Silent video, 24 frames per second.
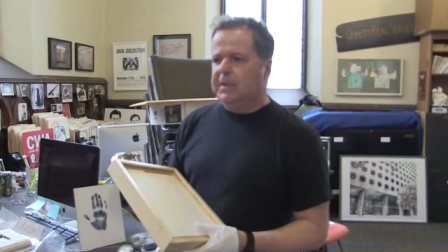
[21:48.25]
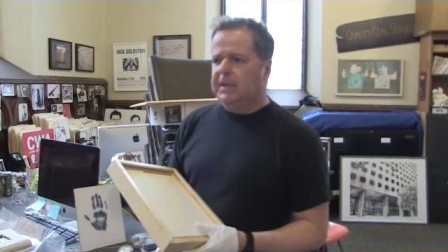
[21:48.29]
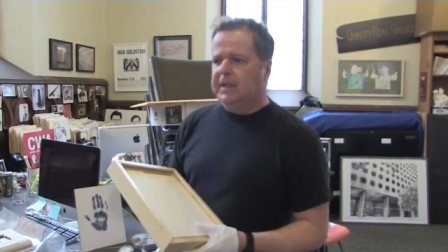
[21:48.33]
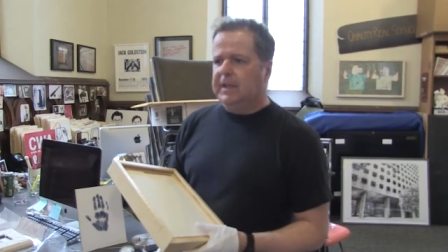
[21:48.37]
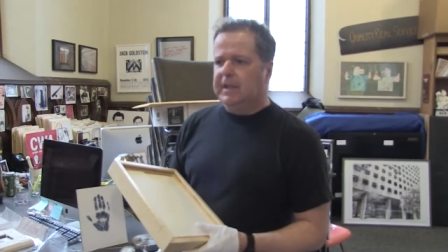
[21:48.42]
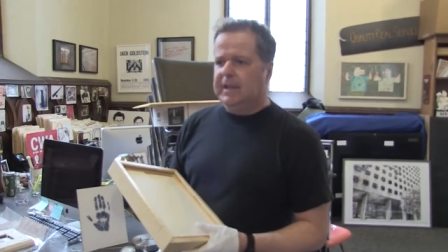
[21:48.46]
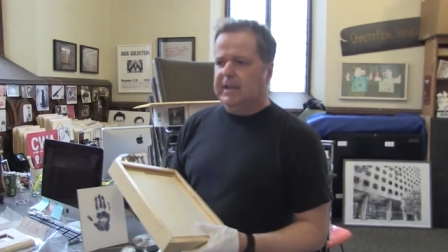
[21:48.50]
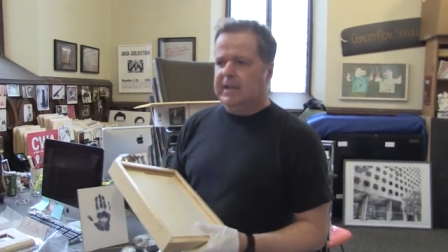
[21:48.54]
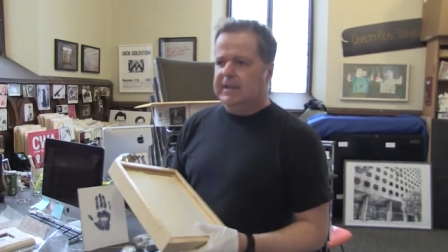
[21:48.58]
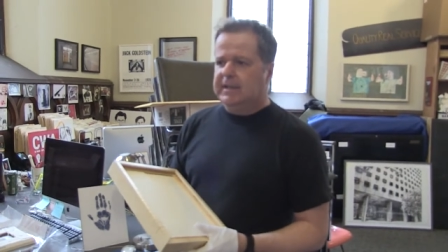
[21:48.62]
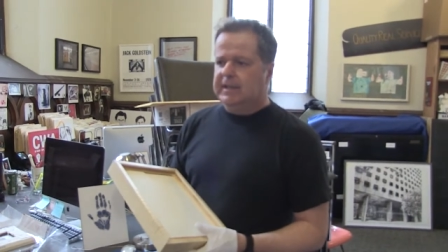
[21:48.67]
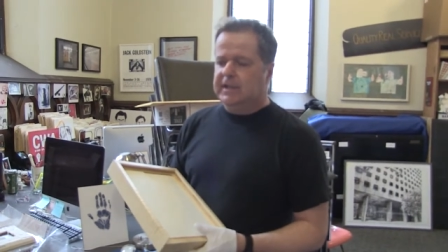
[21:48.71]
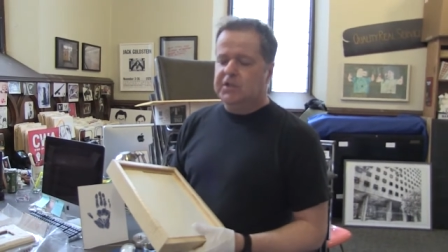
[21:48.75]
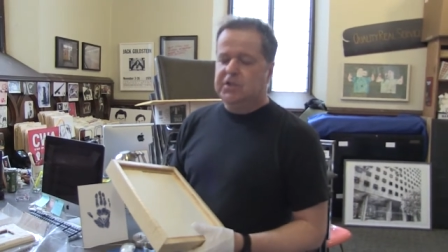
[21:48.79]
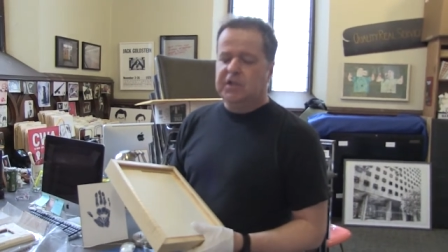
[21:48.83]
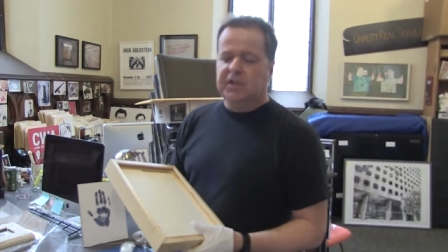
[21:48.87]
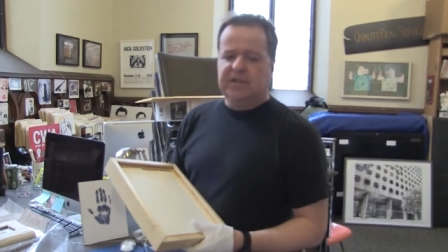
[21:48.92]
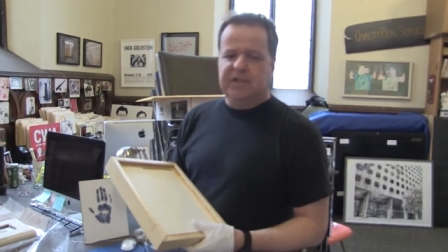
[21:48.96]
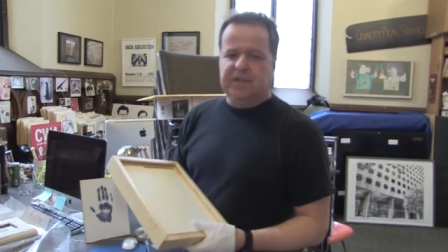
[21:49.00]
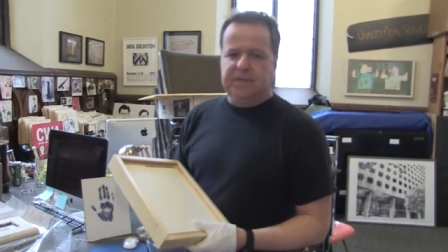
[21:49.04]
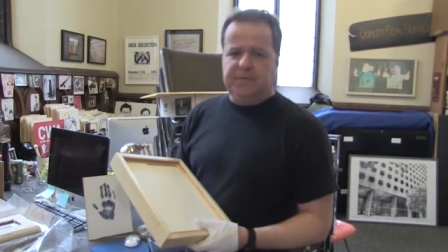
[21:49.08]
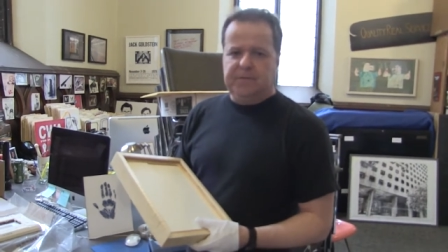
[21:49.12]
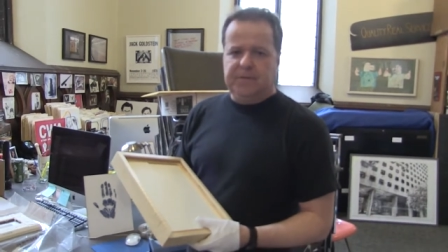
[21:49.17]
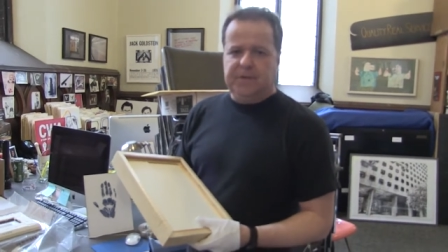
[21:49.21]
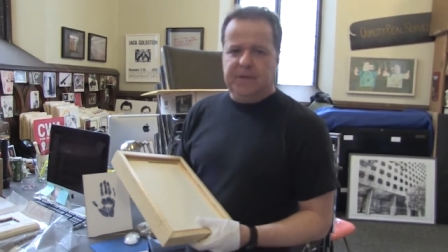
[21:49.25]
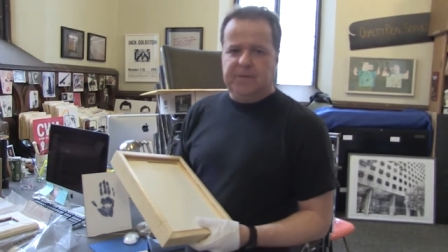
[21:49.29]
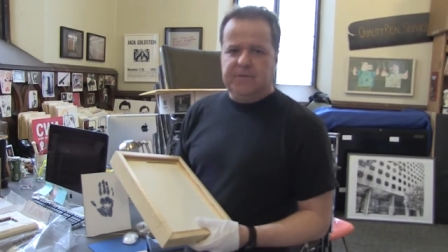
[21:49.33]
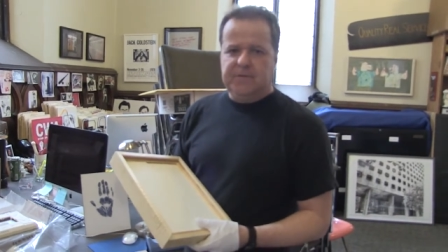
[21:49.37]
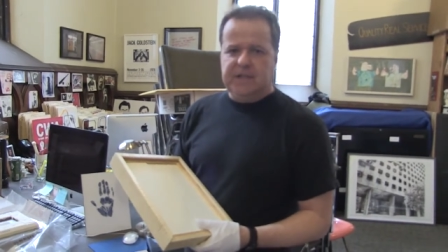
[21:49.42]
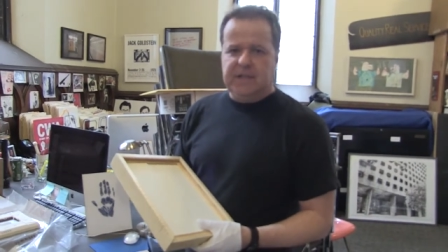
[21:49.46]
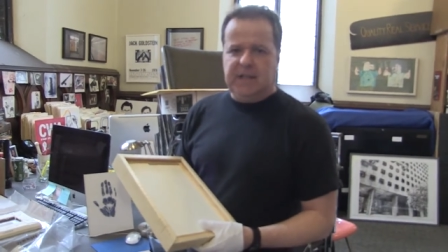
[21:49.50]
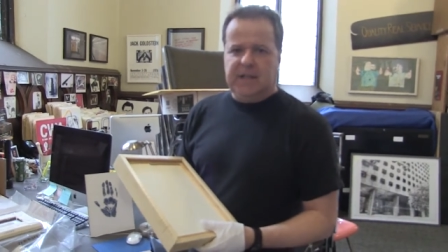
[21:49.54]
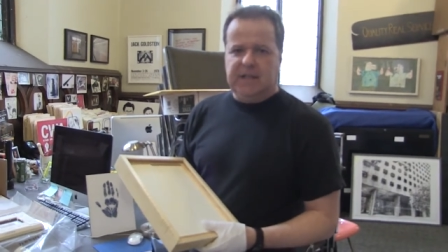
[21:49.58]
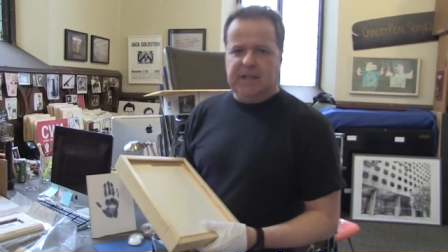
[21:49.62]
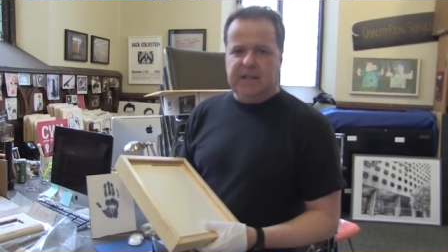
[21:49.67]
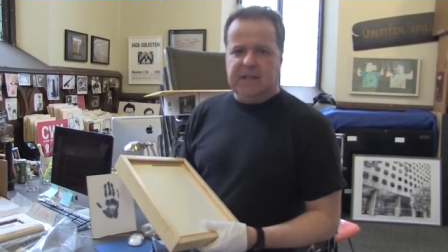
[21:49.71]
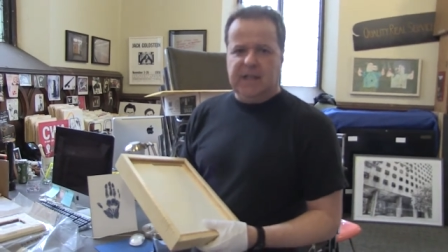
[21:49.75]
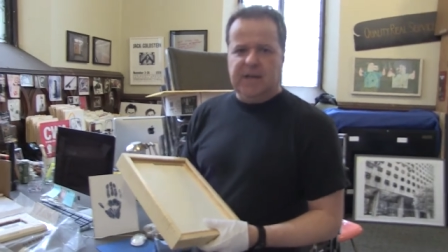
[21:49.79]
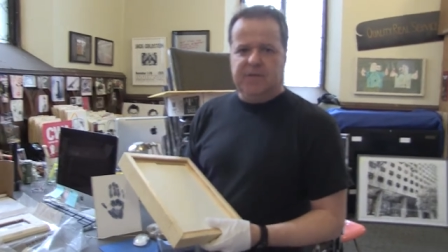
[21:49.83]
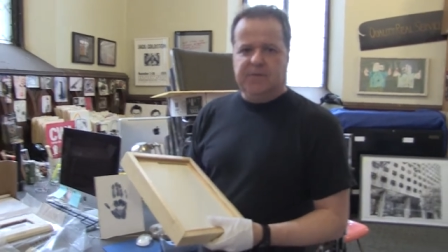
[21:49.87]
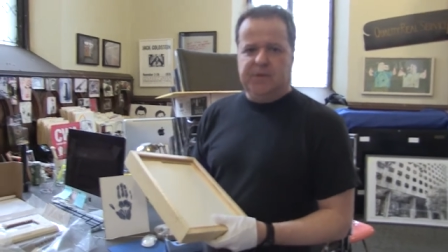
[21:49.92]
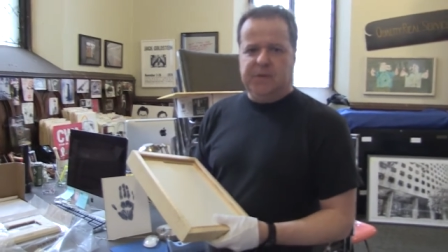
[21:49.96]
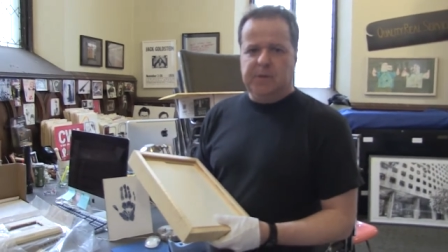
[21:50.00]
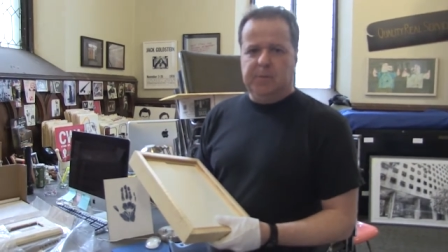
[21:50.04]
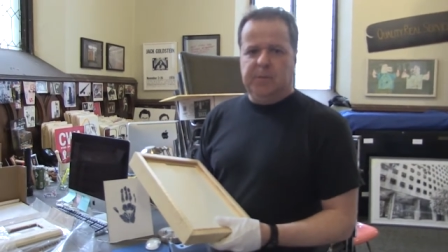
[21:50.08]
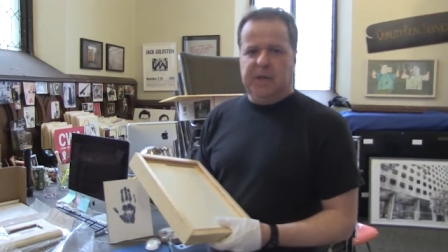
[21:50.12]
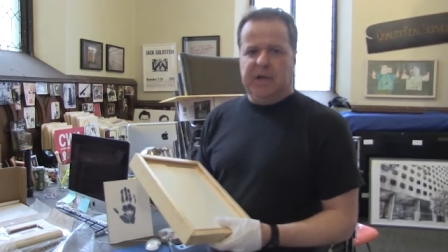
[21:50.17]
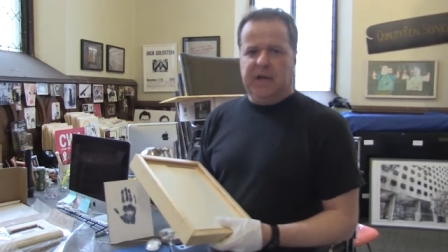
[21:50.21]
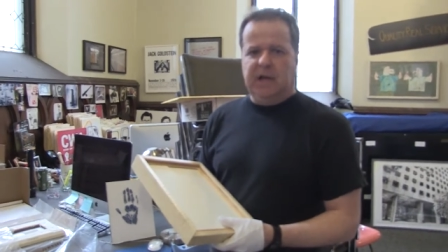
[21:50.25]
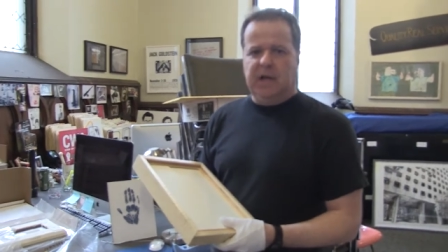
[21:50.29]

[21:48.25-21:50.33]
in editions of 50 and left them in